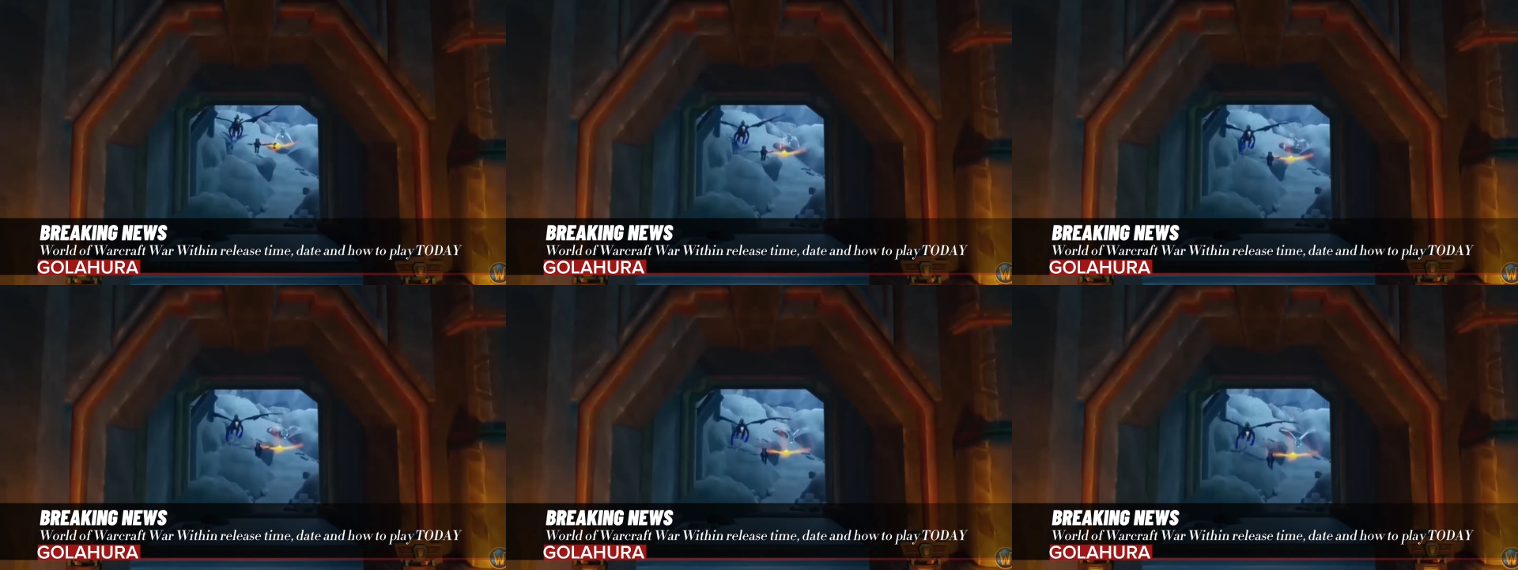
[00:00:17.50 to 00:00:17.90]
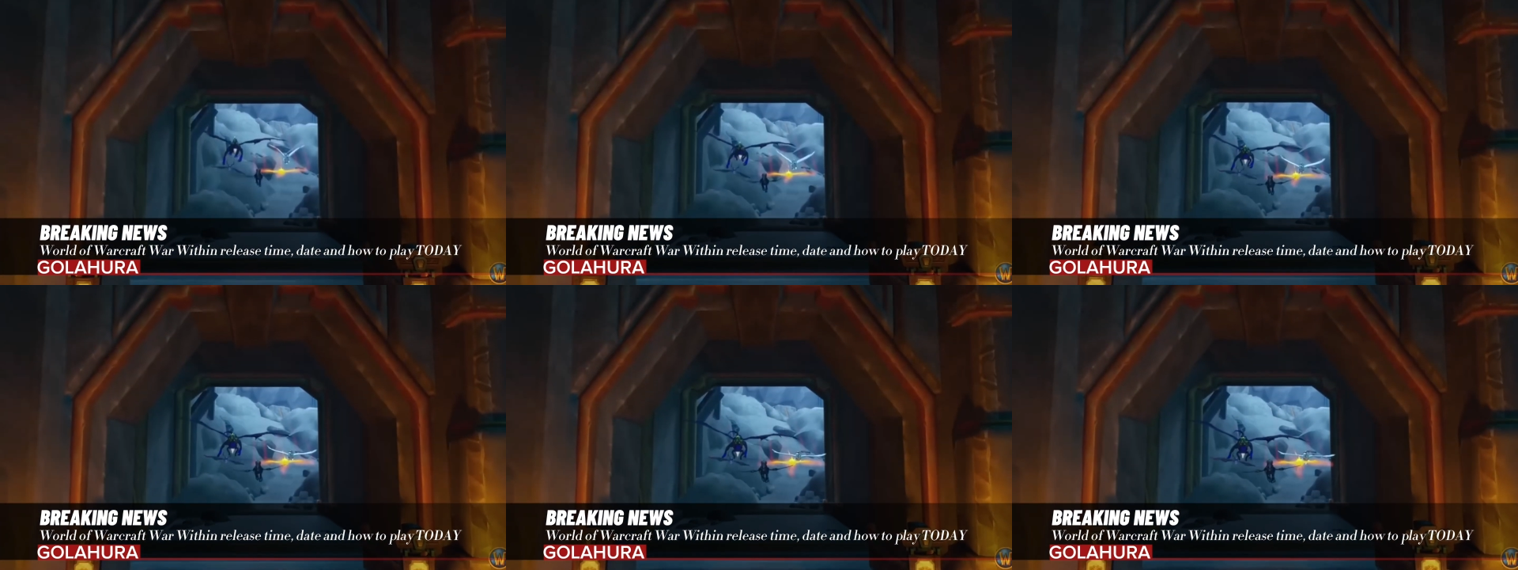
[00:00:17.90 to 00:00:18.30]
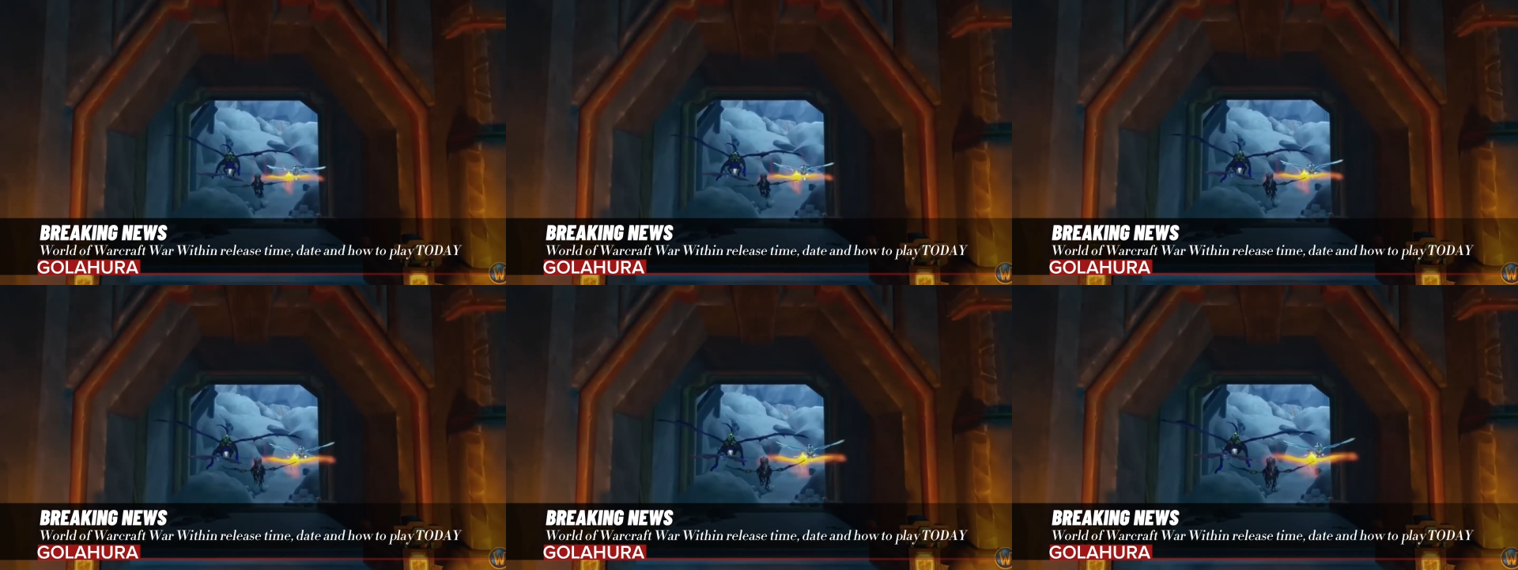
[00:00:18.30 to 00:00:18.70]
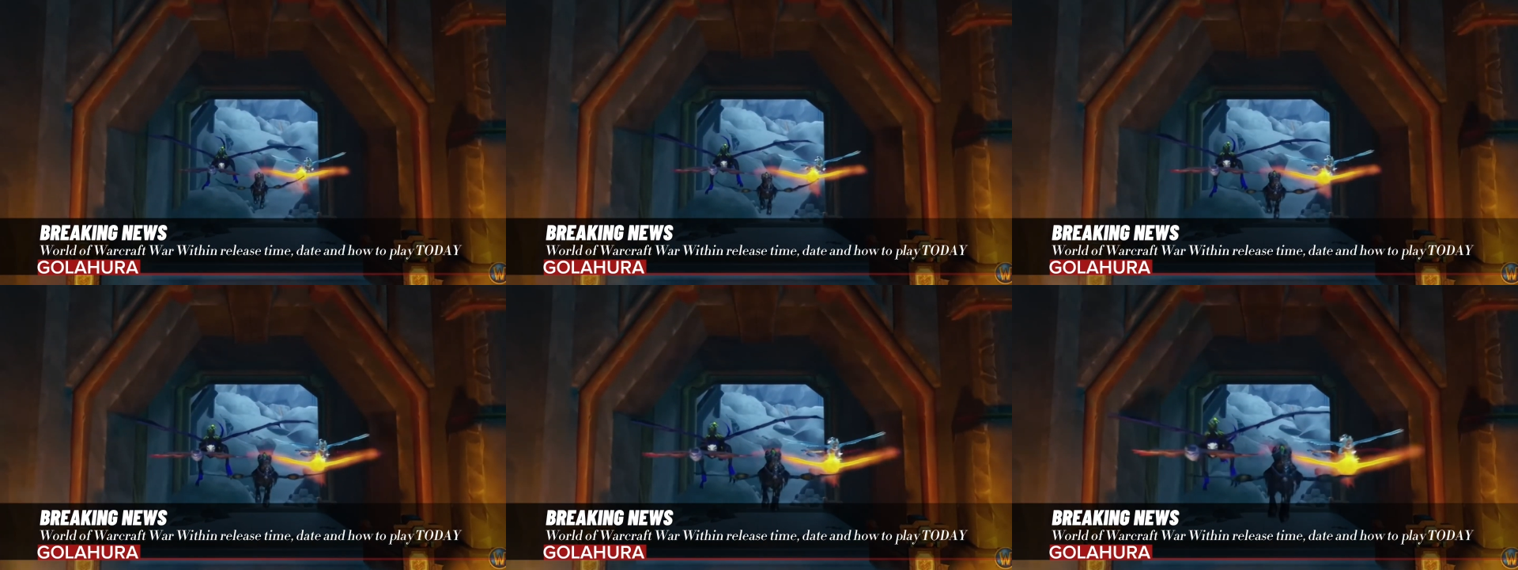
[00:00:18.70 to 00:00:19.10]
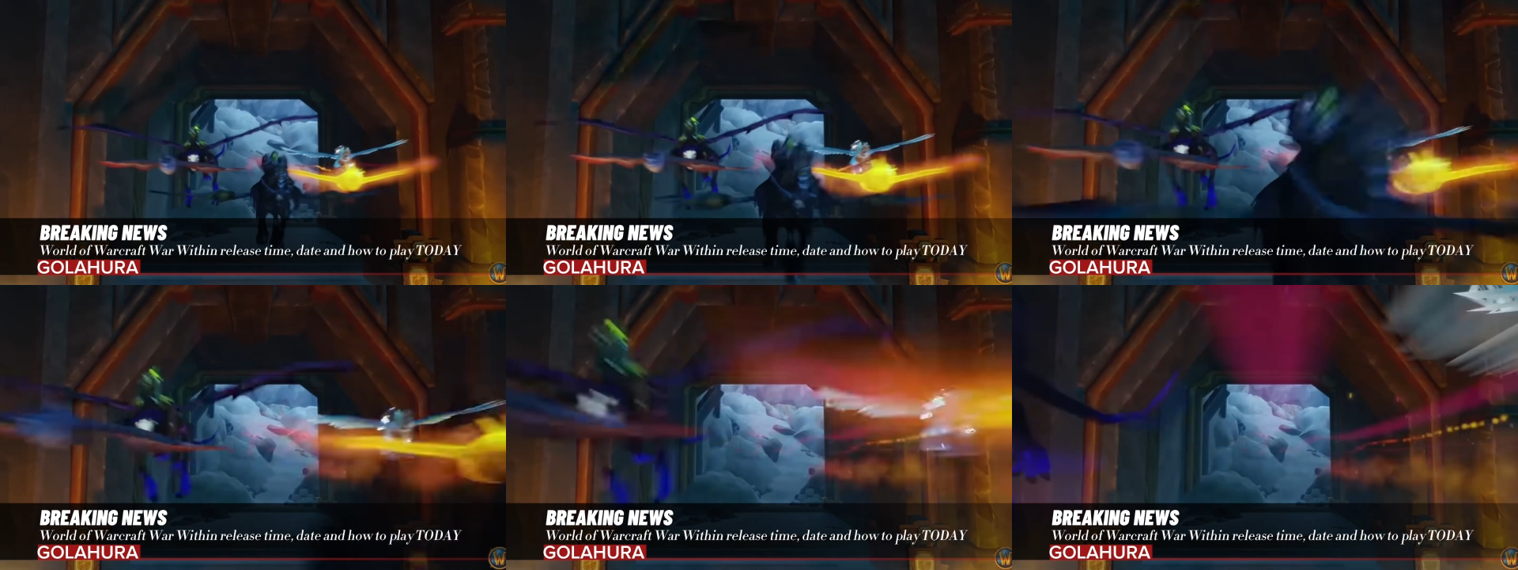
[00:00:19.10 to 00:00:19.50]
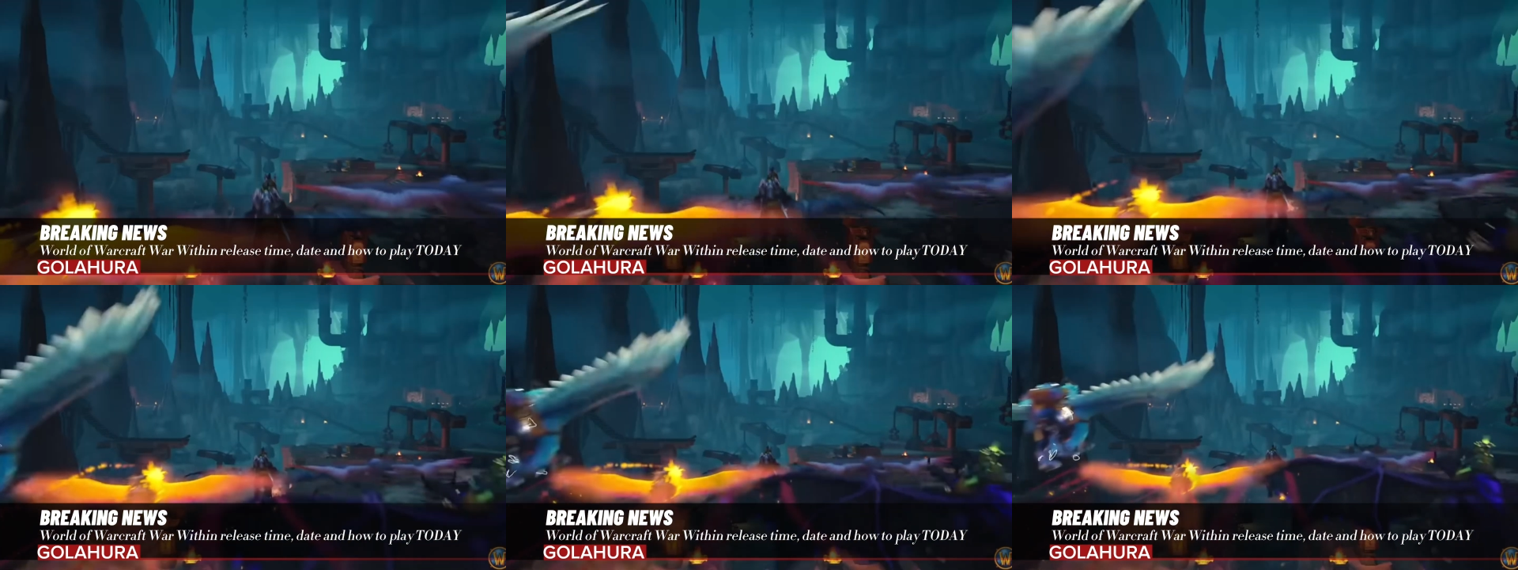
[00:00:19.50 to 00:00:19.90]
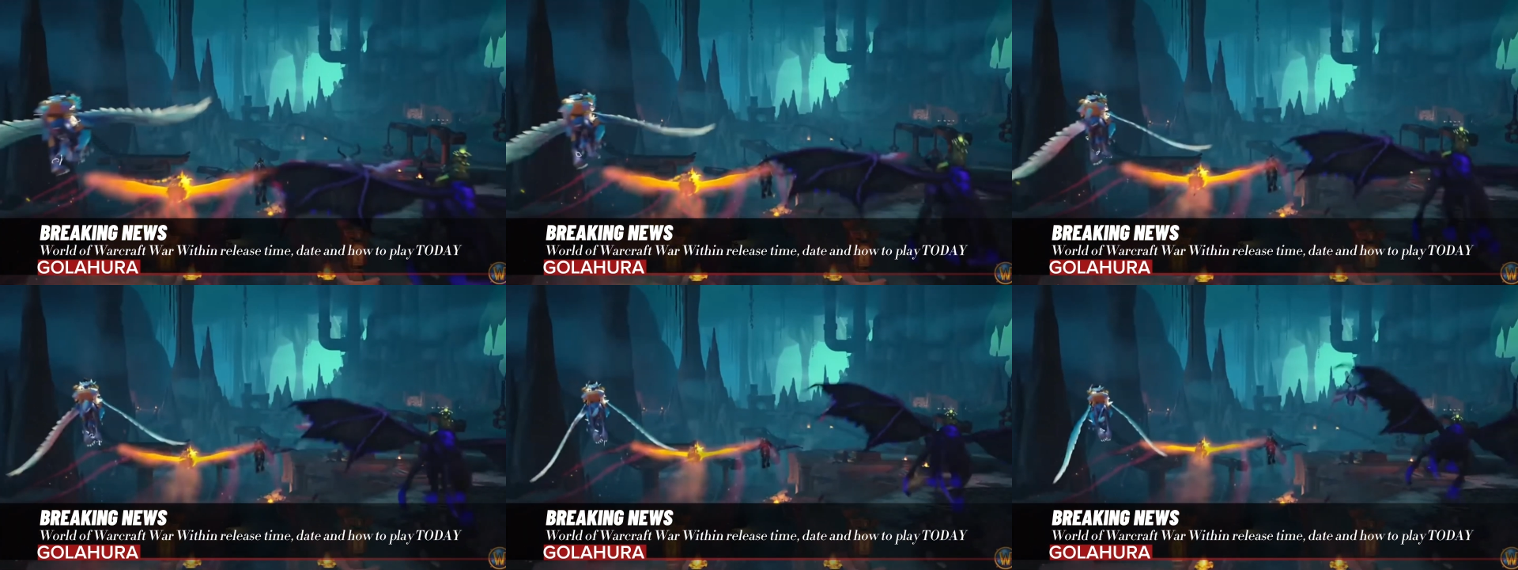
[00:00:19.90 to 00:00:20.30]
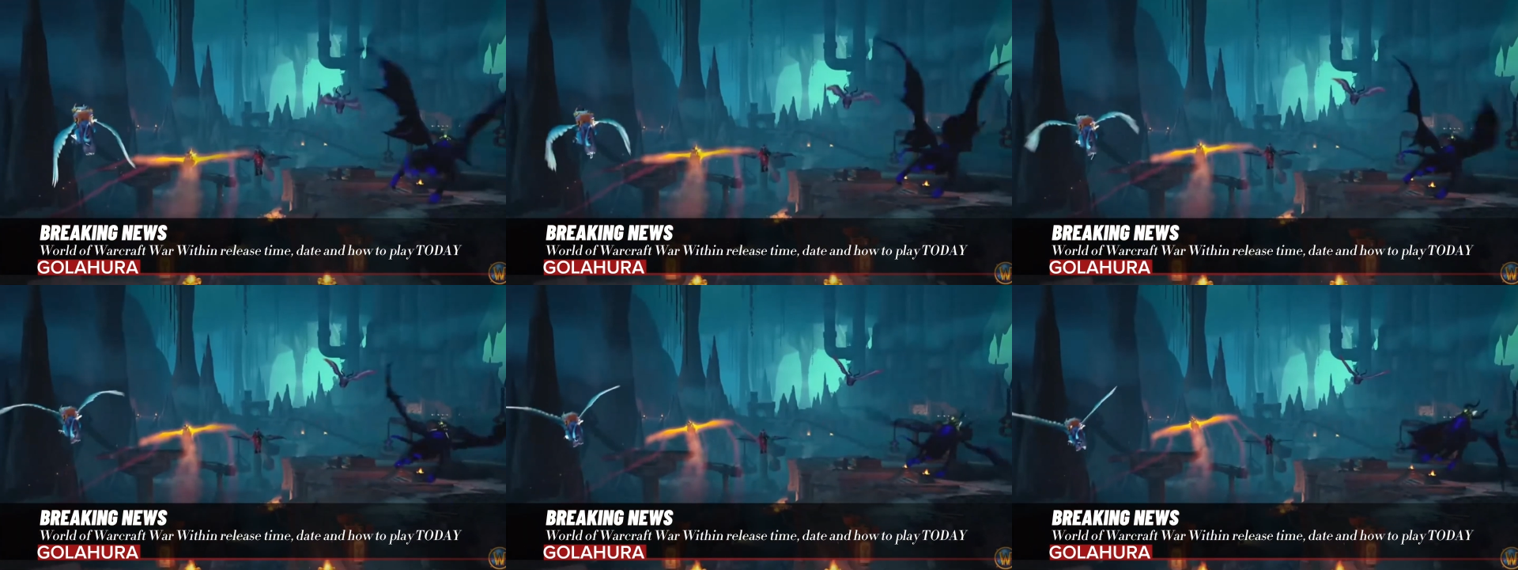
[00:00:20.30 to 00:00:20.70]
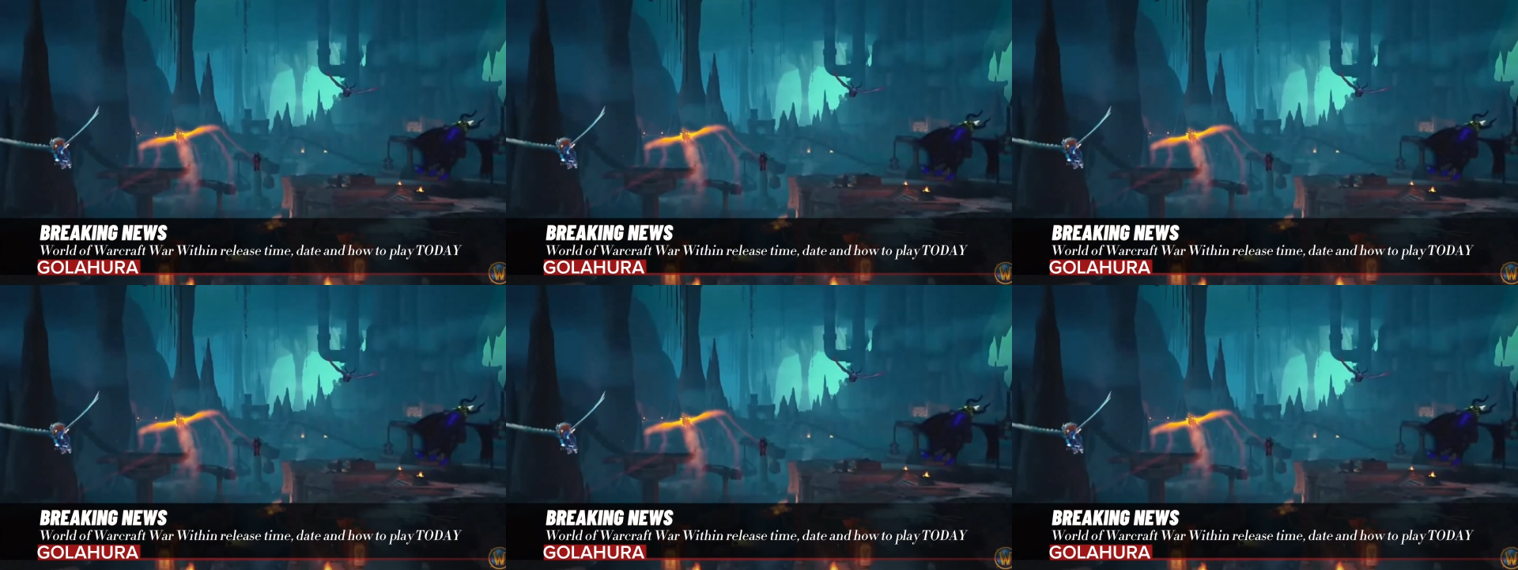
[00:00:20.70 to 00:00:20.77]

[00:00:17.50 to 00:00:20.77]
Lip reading: No face is visible, so there are no lips to read.